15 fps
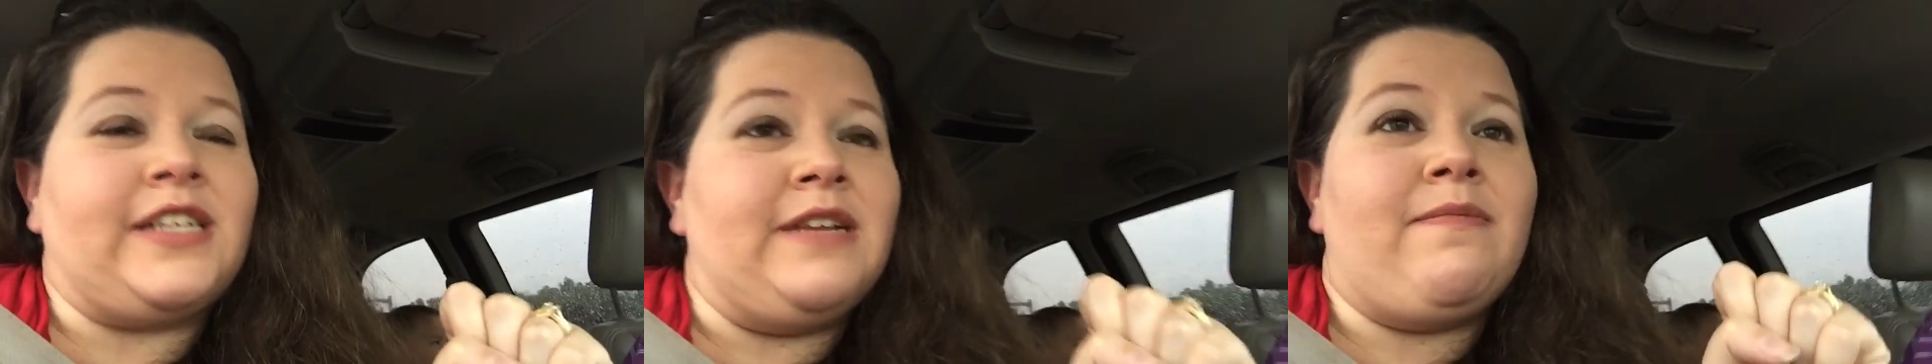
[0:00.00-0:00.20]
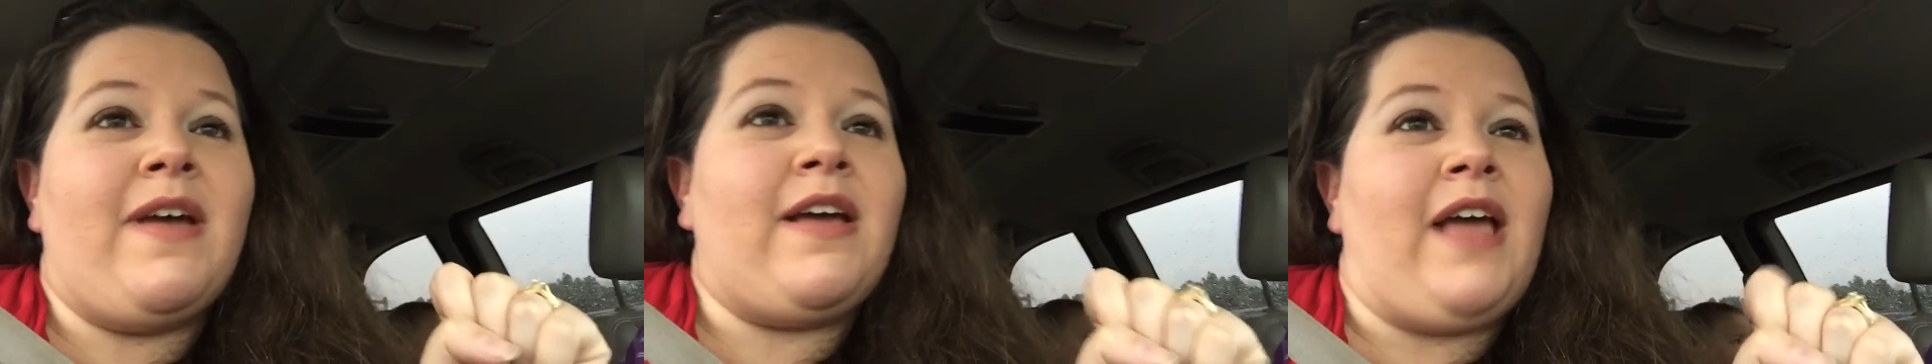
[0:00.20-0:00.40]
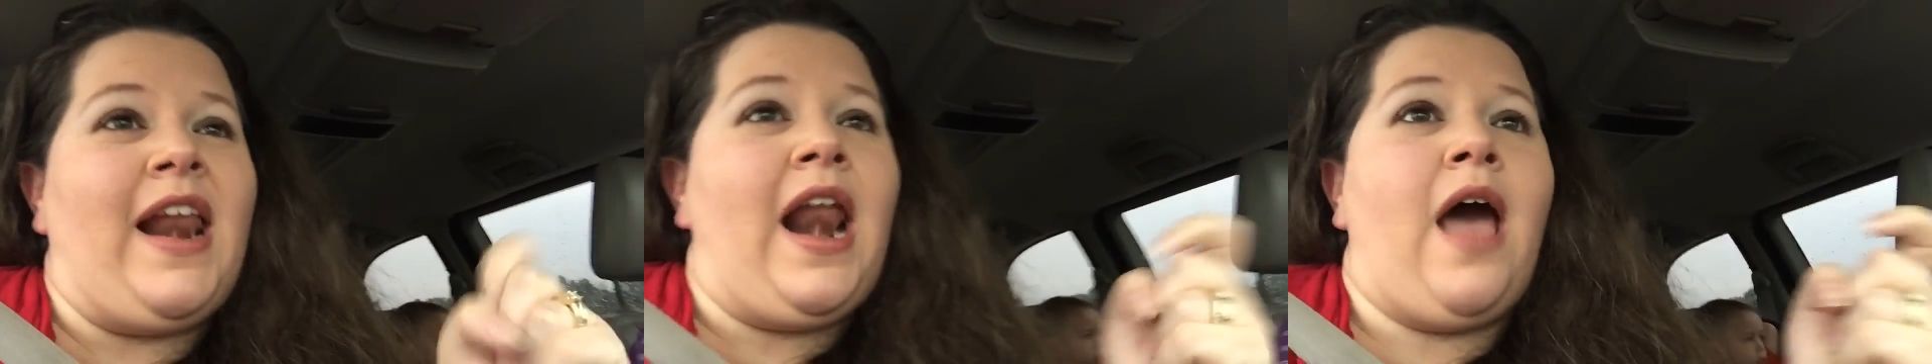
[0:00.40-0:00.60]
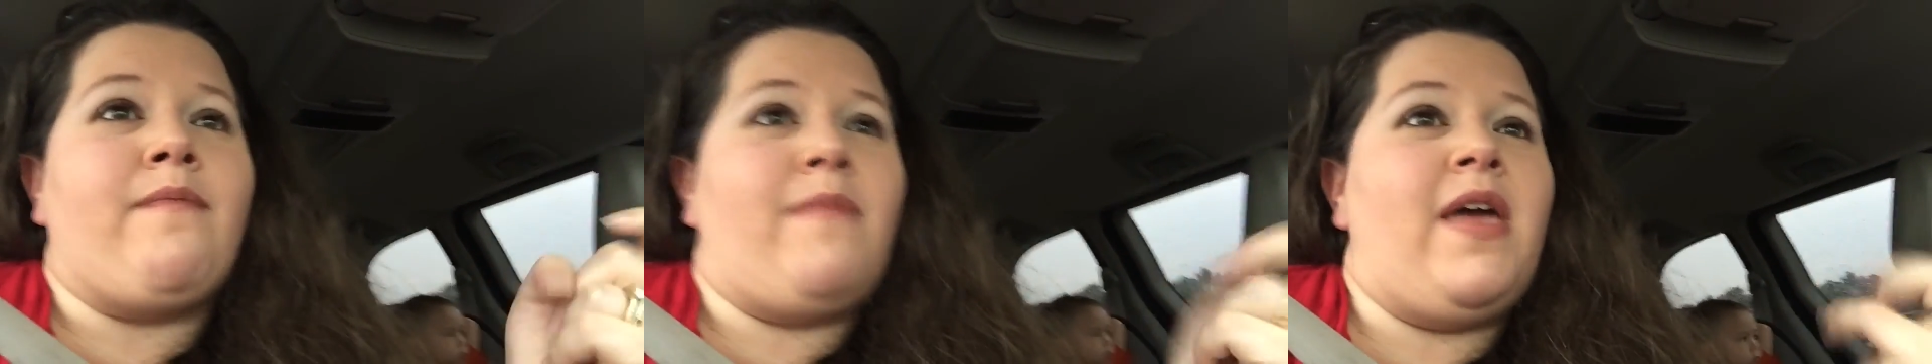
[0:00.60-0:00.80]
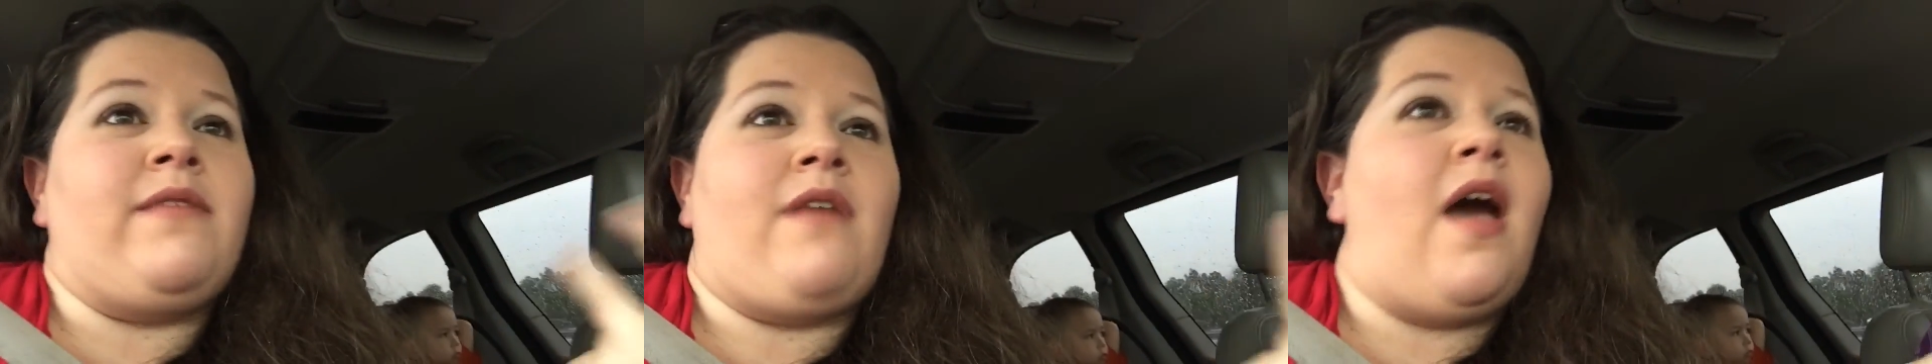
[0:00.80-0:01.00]
and
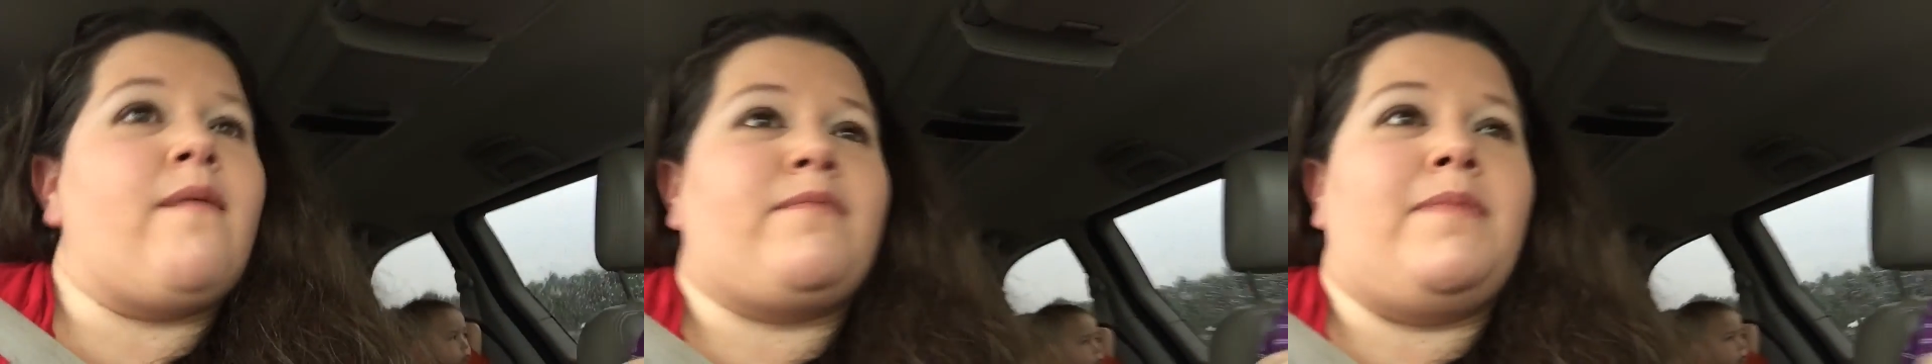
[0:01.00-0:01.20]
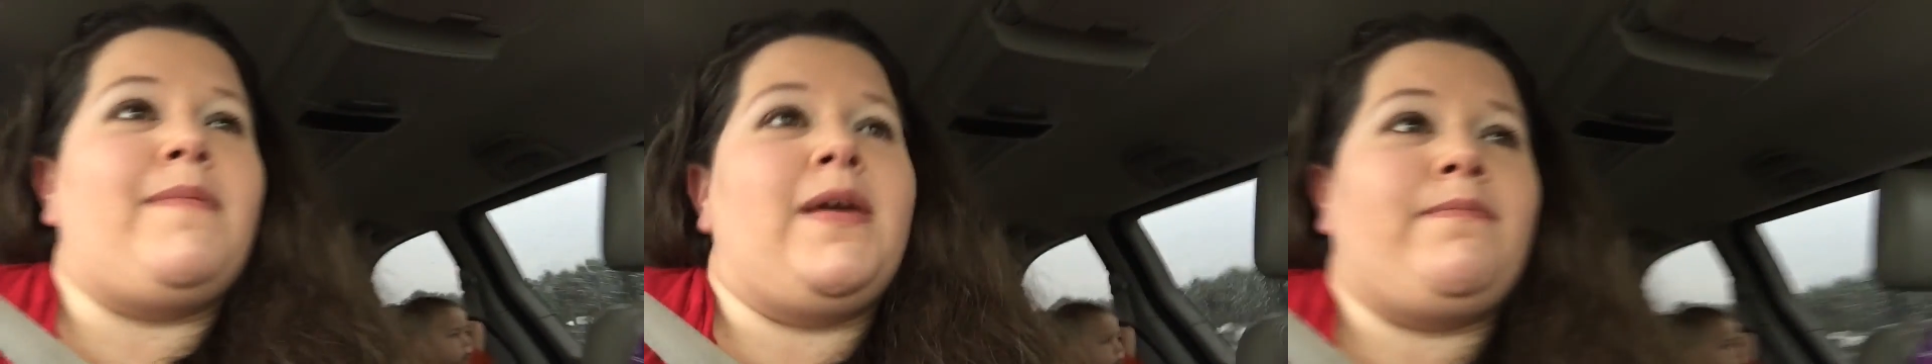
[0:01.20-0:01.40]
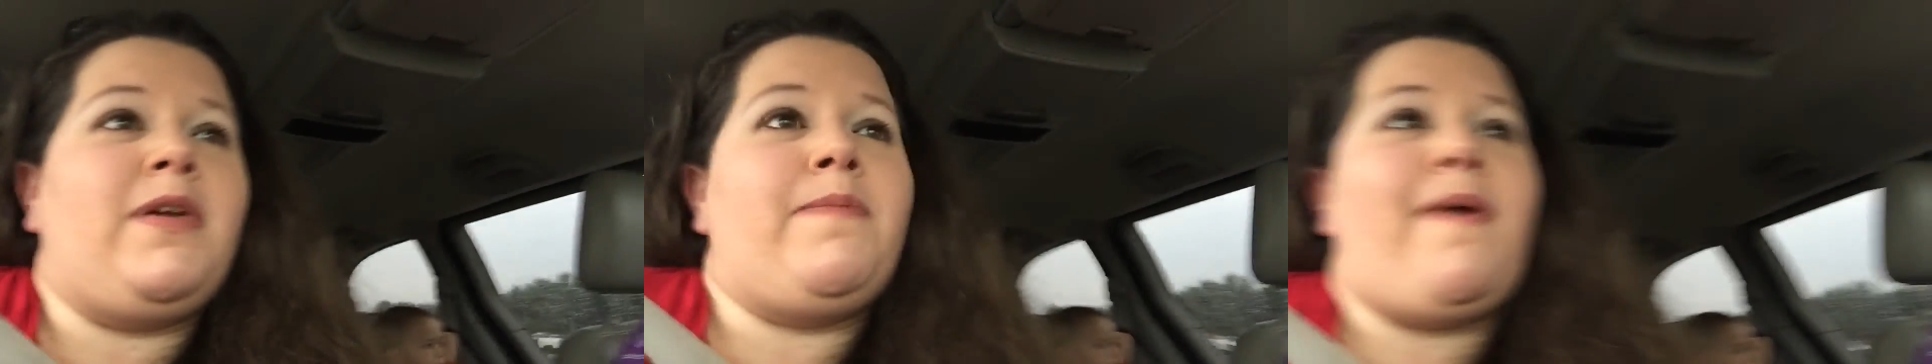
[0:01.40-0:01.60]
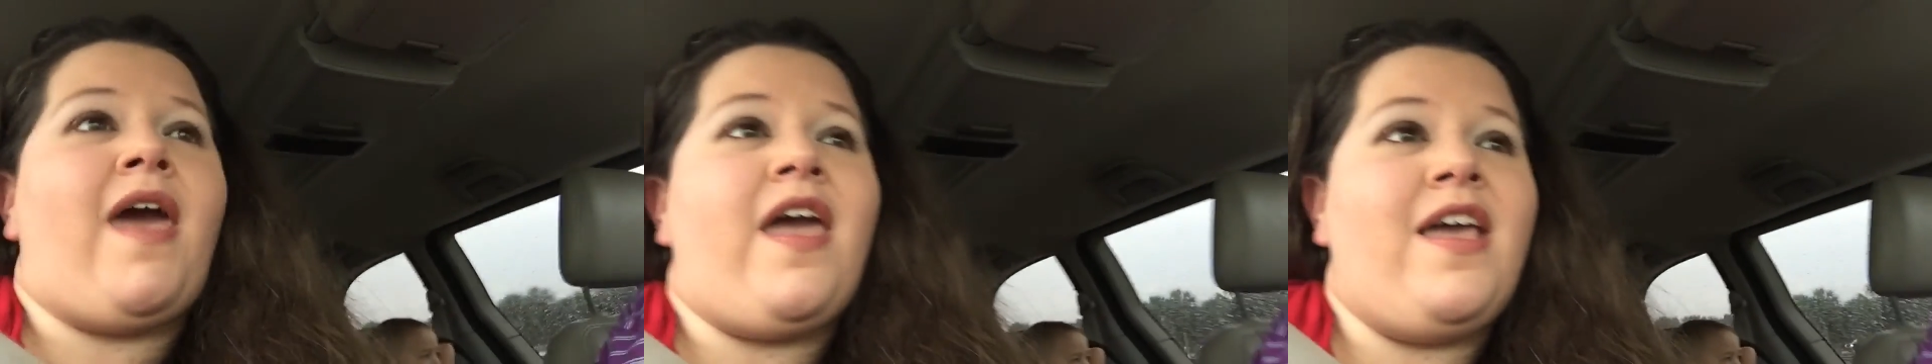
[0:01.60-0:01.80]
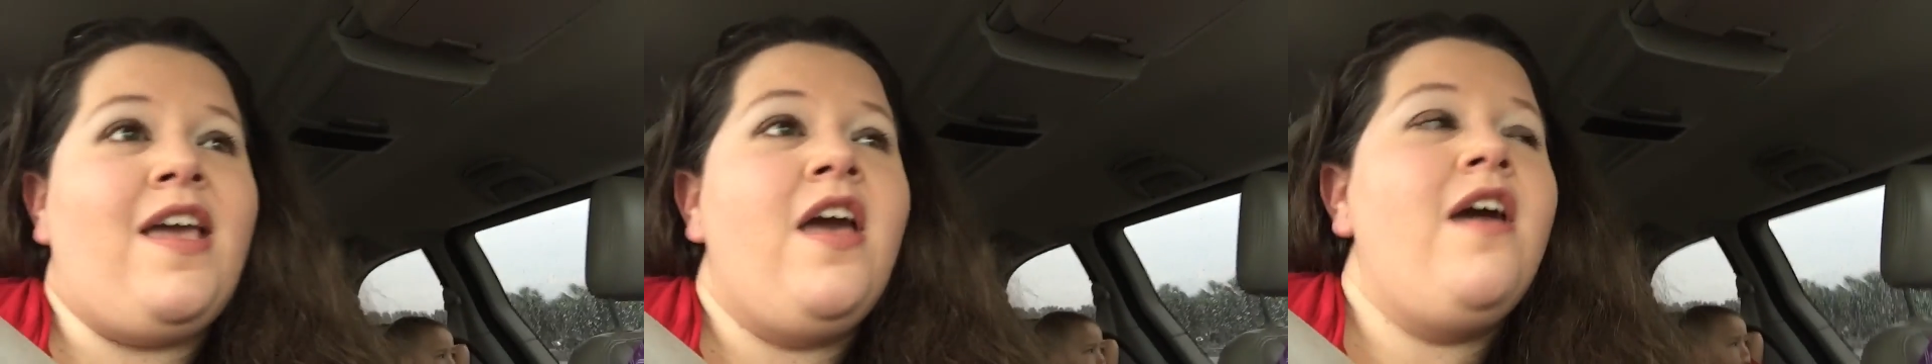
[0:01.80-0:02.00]
I'm gonna make me
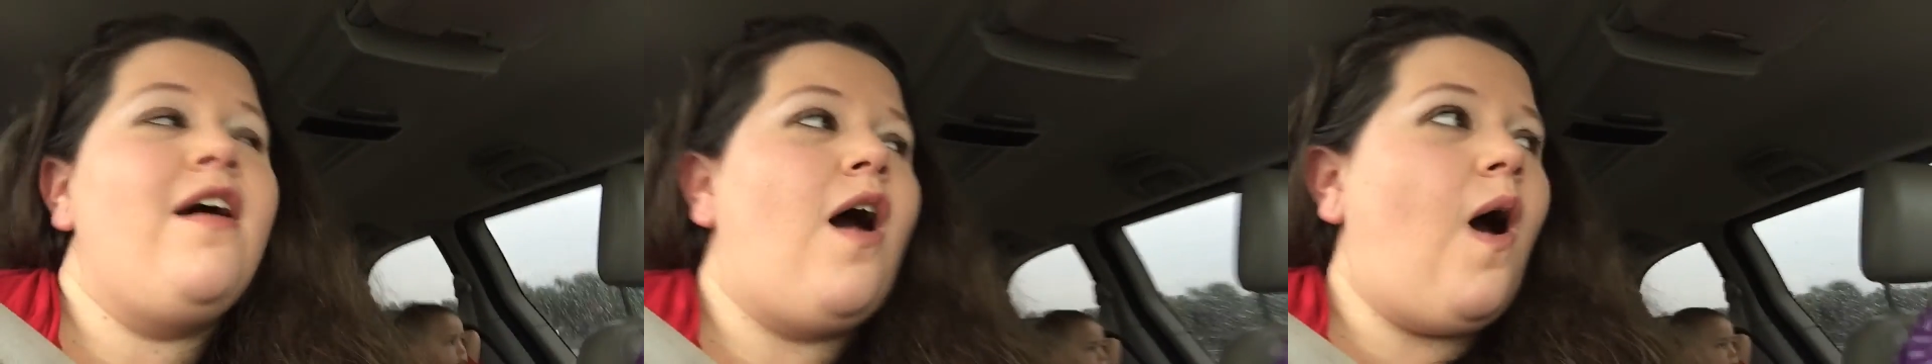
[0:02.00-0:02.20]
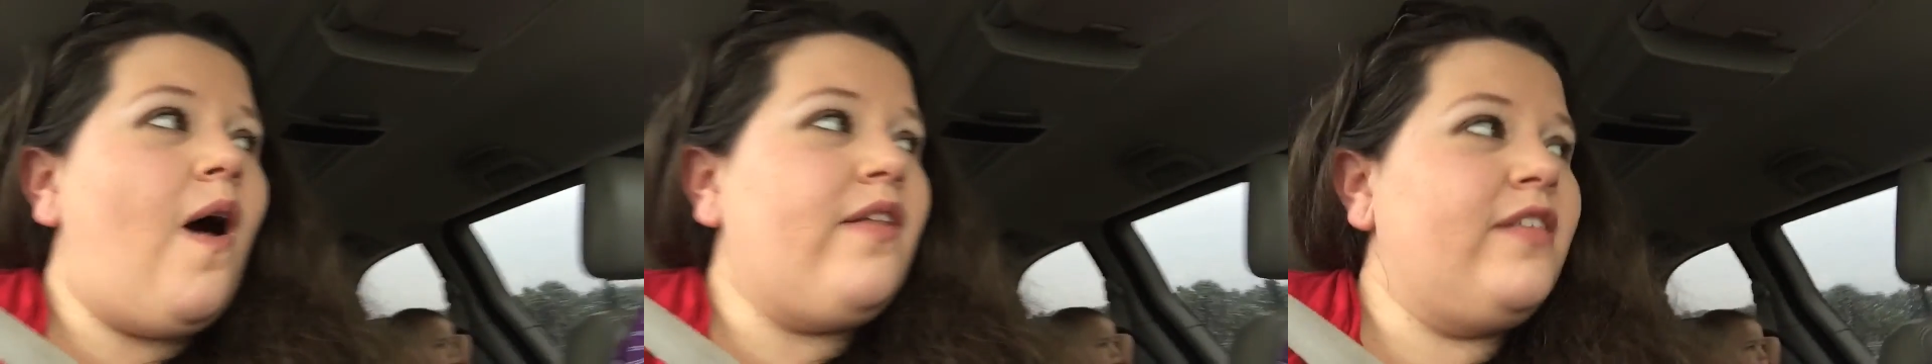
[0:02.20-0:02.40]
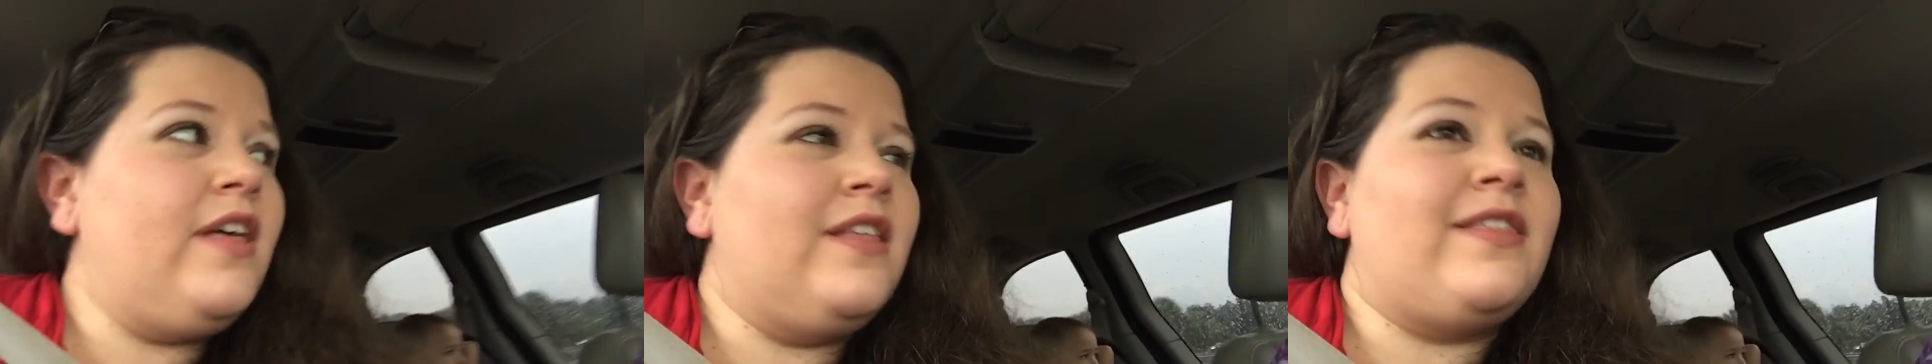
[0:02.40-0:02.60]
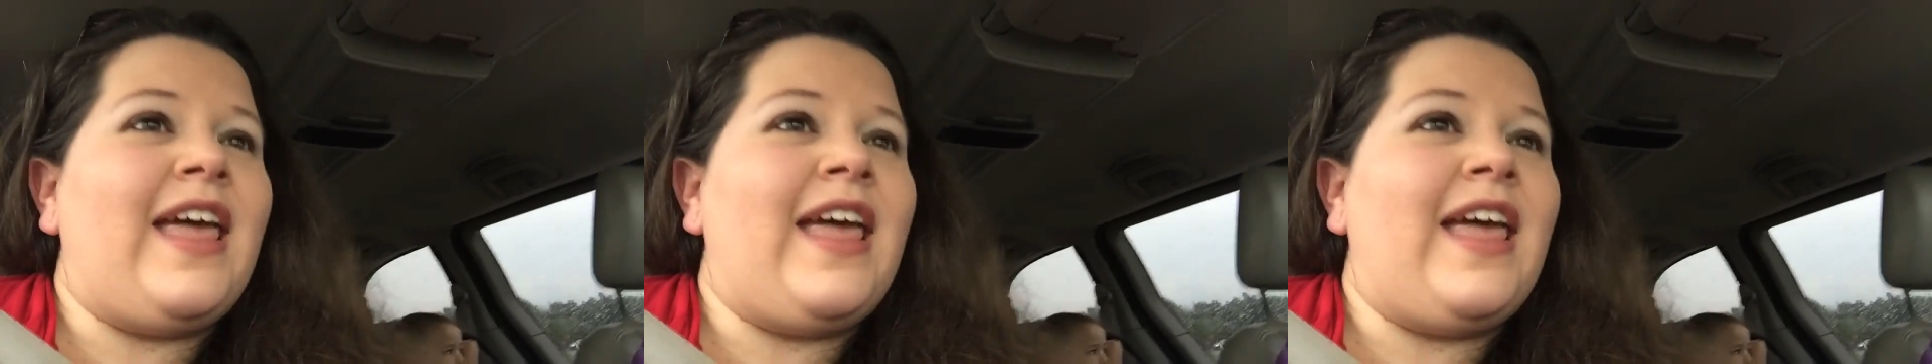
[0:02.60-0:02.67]
pay all the.